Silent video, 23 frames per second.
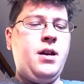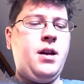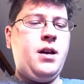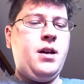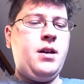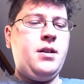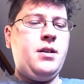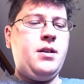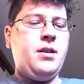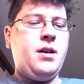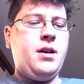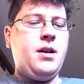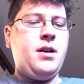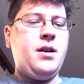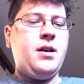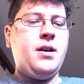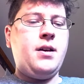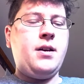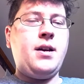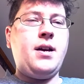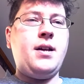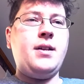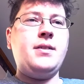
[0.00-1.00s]
And
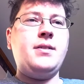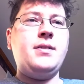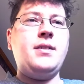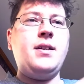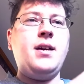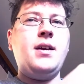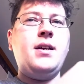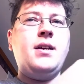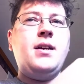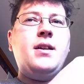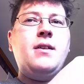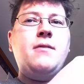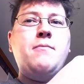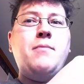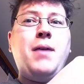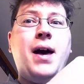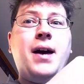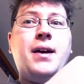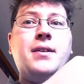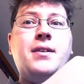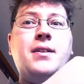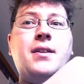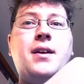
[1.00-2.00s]
I gotta say, getting
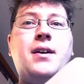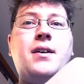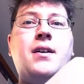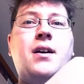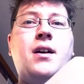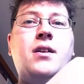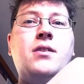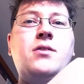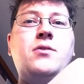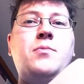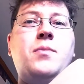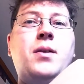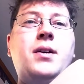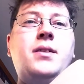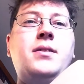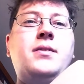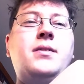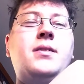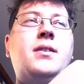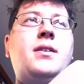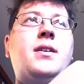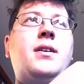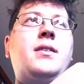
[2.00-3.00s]
back into that college
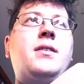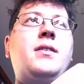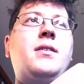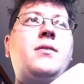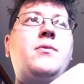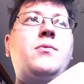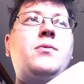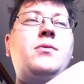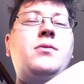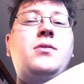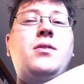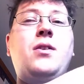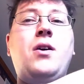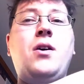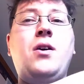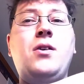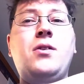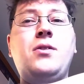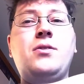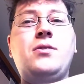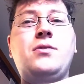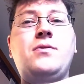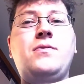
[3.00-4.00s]
mindset, I think, was the
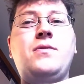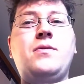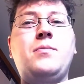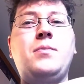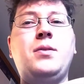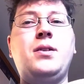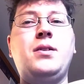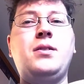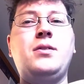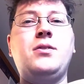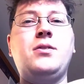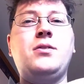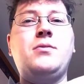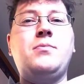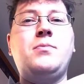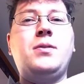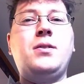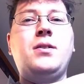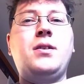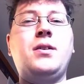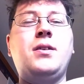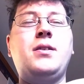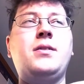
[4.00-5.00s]
hardest for me, just
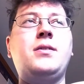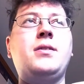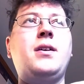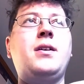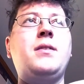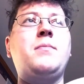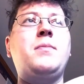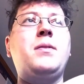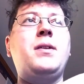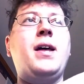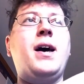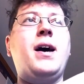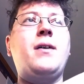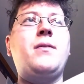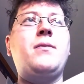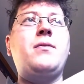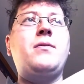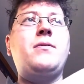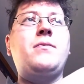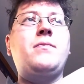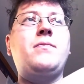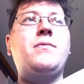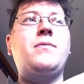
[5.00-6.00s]
because I'd been out
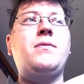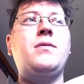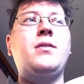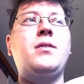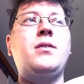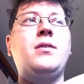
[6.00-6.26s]
of